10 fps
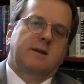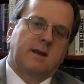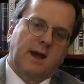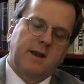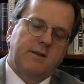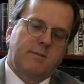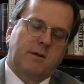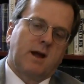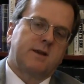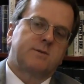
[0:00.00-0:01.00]
And I'm
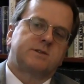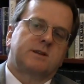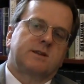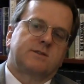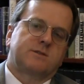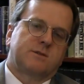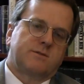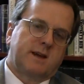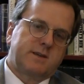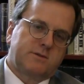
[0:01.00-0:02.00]
not interested in
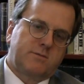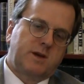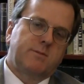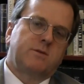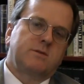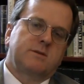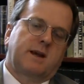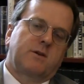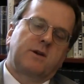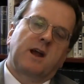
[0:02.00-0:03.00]
surveys of people.
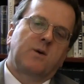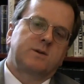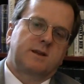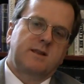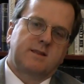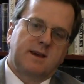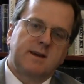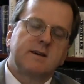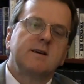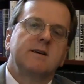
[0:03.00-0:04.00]
I don't care what they
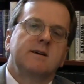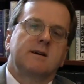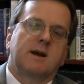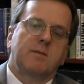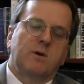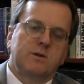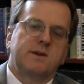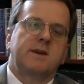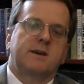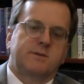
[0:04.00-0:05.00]
think. I'm
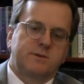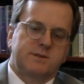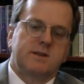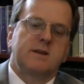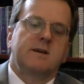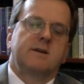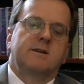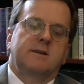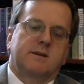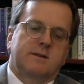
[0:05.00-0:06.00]
only interested
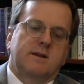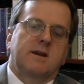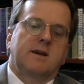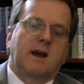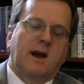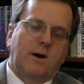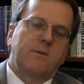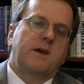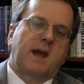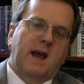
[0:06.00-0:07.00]
in
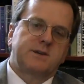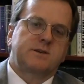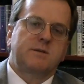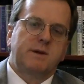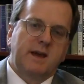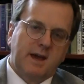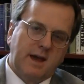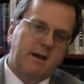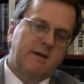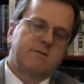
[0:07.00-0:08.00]
how they actually
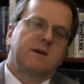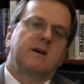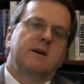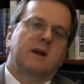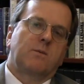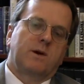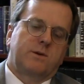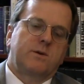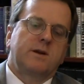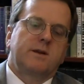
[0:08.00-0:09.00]
behave and
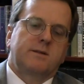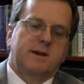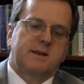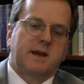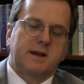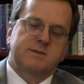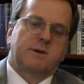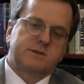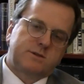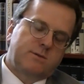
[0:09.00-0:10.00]
whether they take as
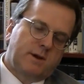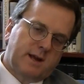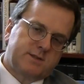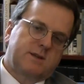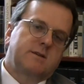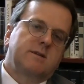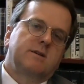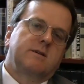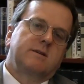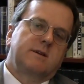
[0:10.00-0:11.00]
much transit
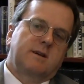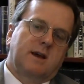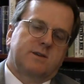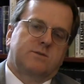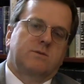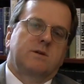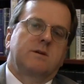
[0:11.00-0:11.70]
as